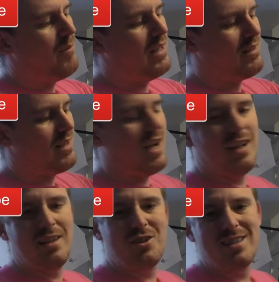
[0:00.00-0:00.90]
but it's
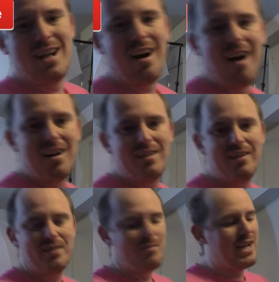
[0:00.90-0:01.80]
not it's just not hot
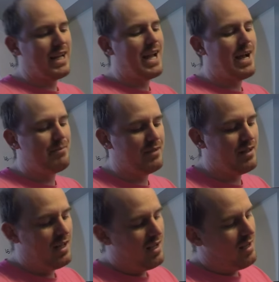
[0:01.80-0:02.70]
enough to make it
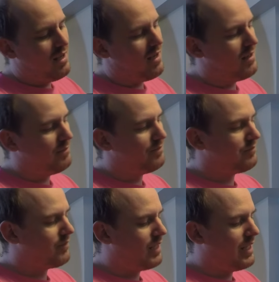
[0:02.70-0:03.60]
happen. Um,
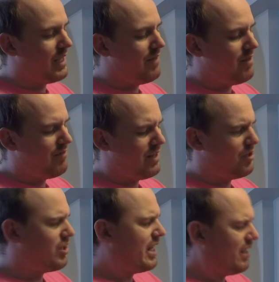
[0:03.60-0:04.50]
like even if I
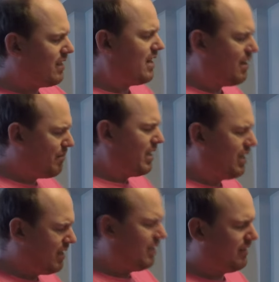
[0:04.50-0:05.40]
shake it up,
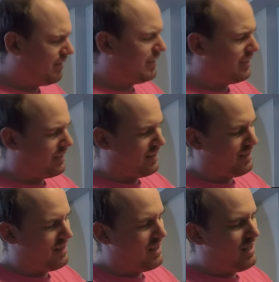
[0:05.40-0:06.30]
like
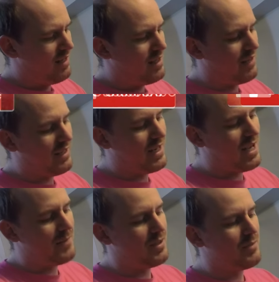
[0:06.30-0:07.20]
nothing
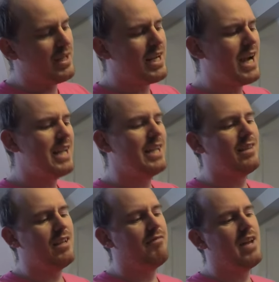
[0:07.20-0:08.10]
happens. But you kind of
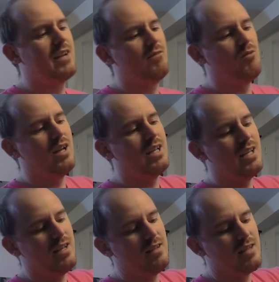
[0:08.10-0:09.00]
get the effect of what it
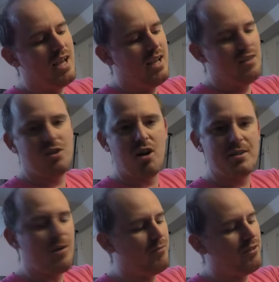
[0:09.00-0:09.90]
is. It starts
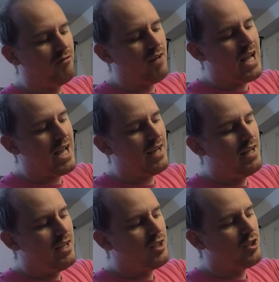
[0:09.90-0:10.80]
off with red,
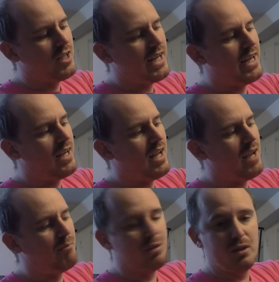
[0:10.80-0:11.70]
green,
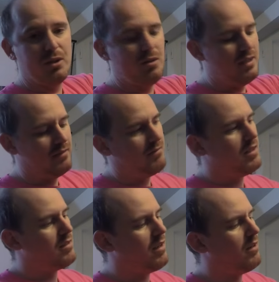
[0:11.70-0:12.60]
and blue.
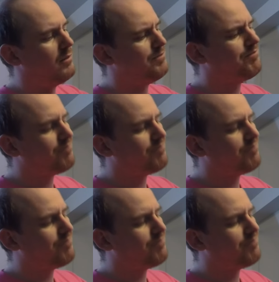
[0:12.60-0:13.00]
So